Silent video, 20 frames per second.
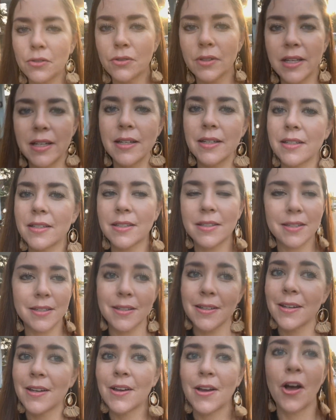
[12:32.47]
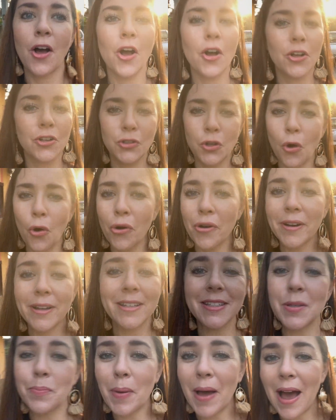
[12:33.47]
he is a
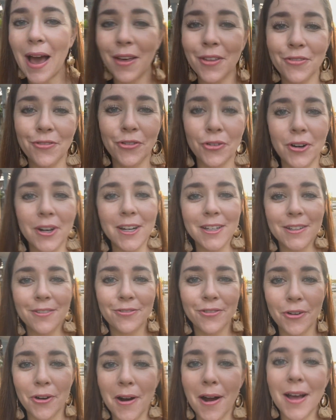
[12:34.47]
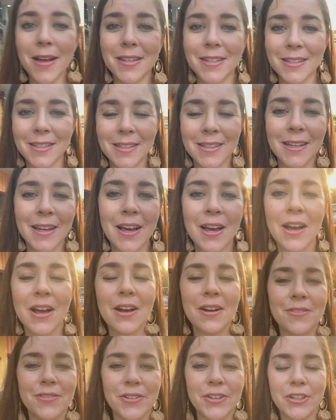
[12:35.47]
glorious path for it, for us,
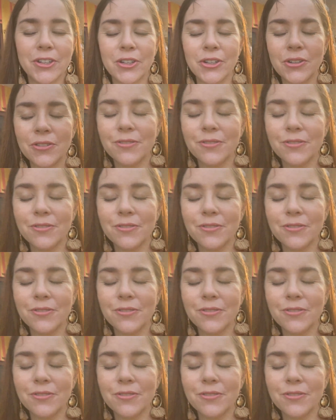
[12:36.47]
for you.